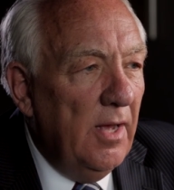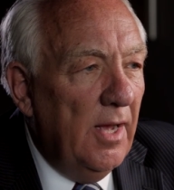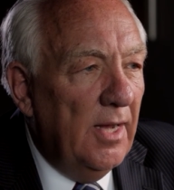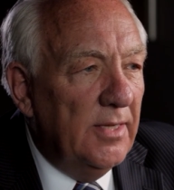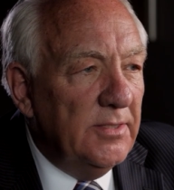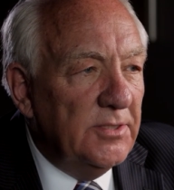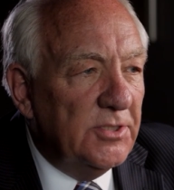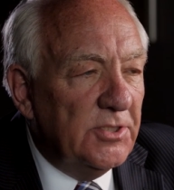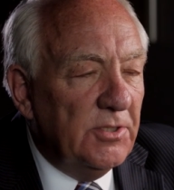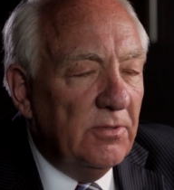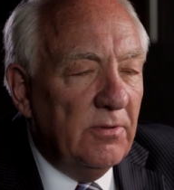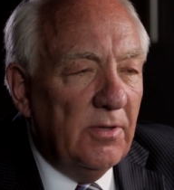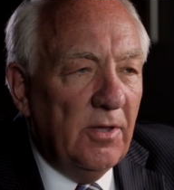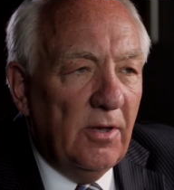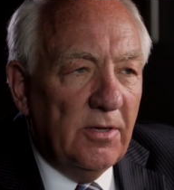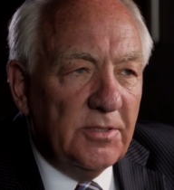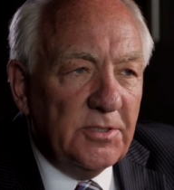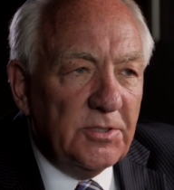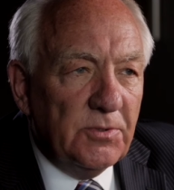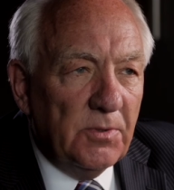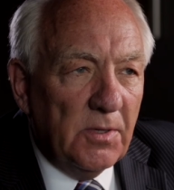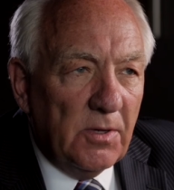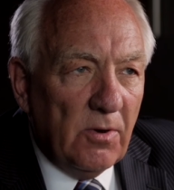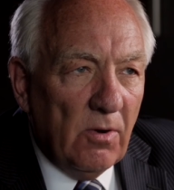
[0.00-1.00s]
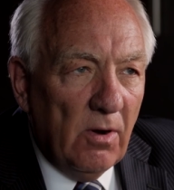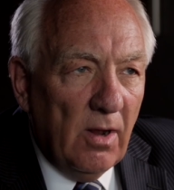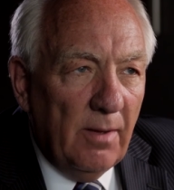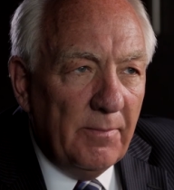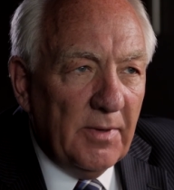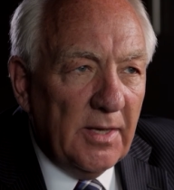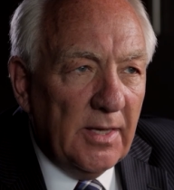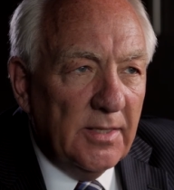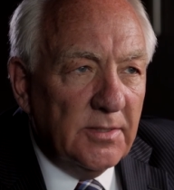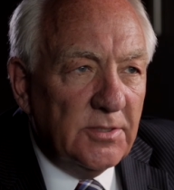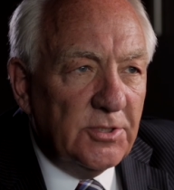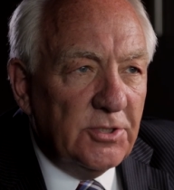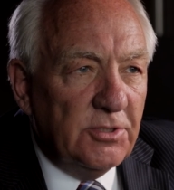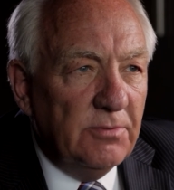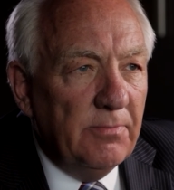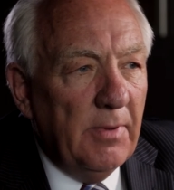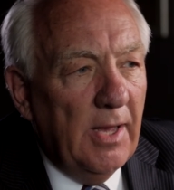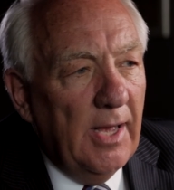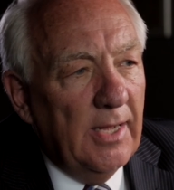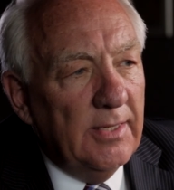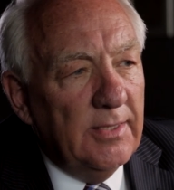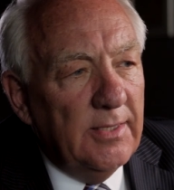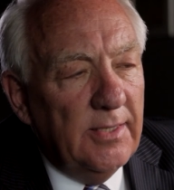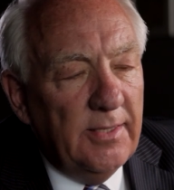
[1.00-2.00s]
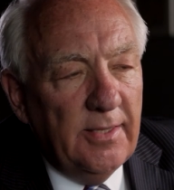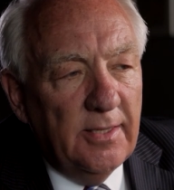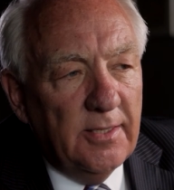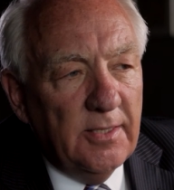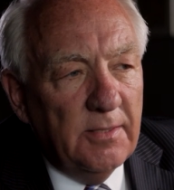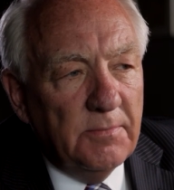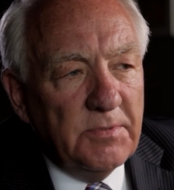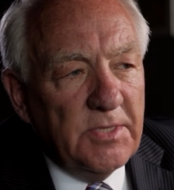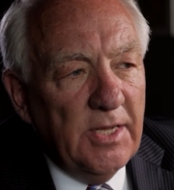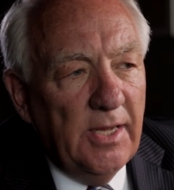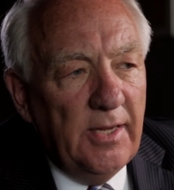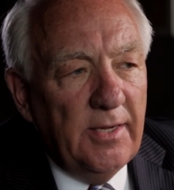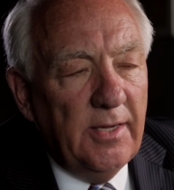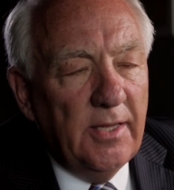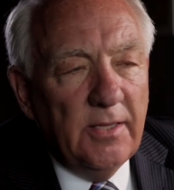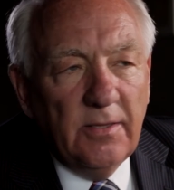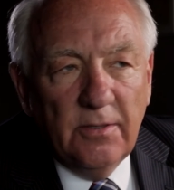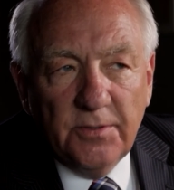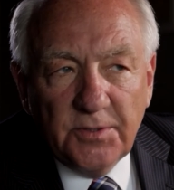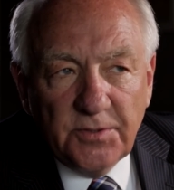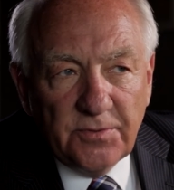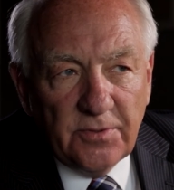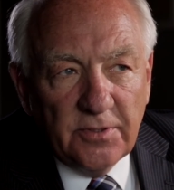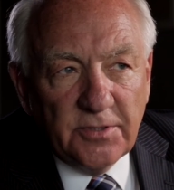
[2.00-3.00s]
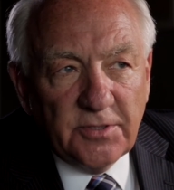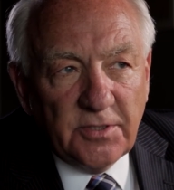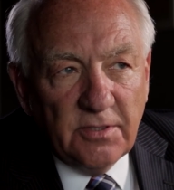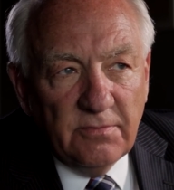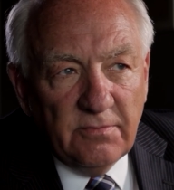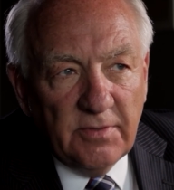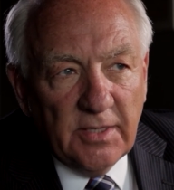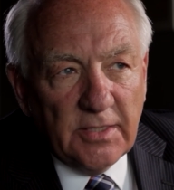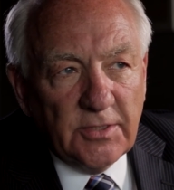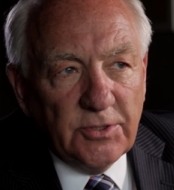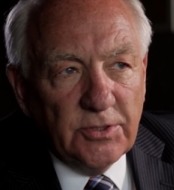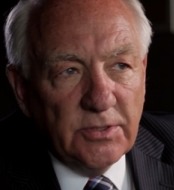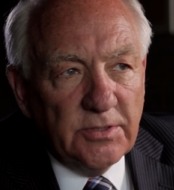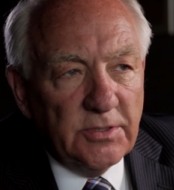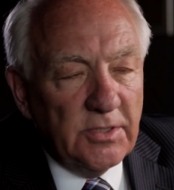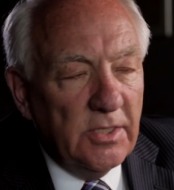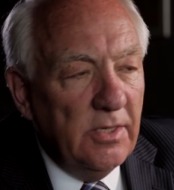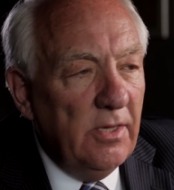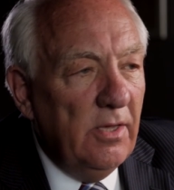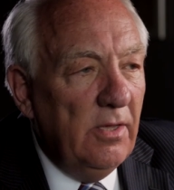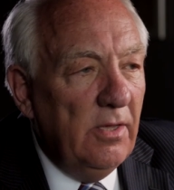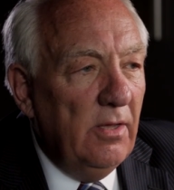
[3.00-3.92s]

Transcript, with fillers: and certainly also a crime against humanity and obtaining those first convictions,